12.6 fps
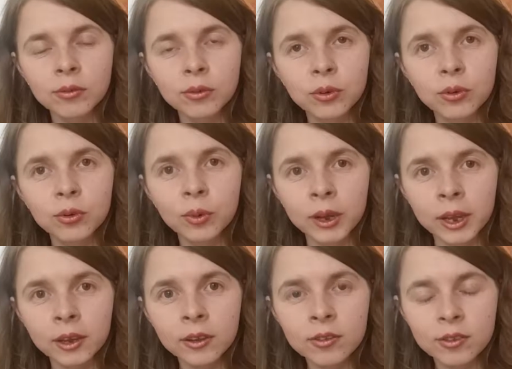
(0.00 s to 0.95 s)
few
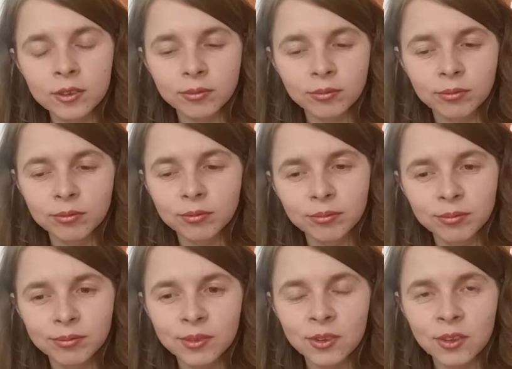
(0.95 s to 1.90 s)
weeks
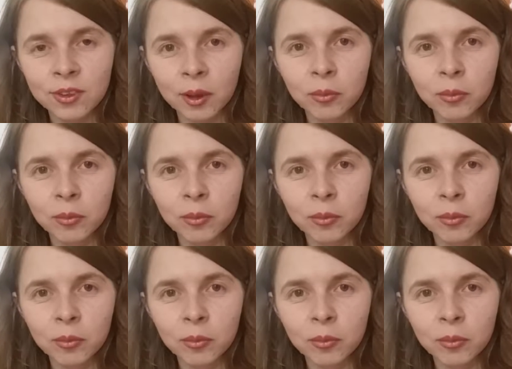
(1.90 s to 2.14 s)
since I